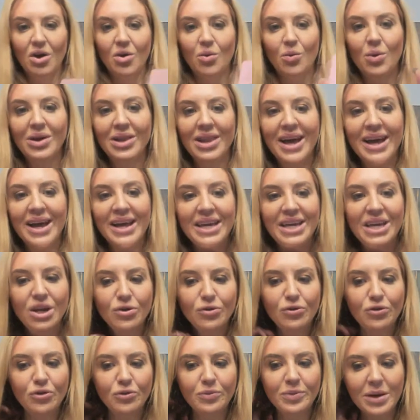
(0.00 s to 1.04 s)
Will I
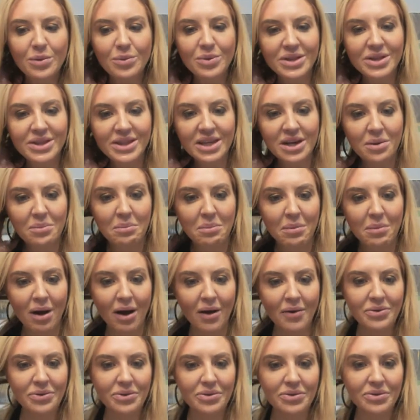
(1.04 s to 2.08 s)
hear from them within a
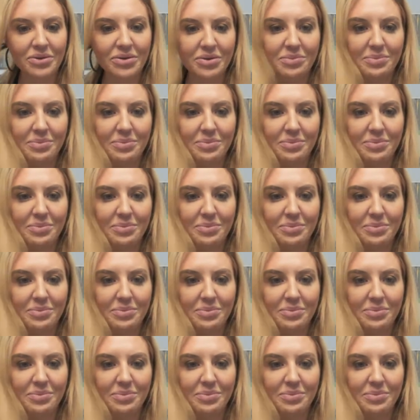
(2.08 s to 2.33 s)
month?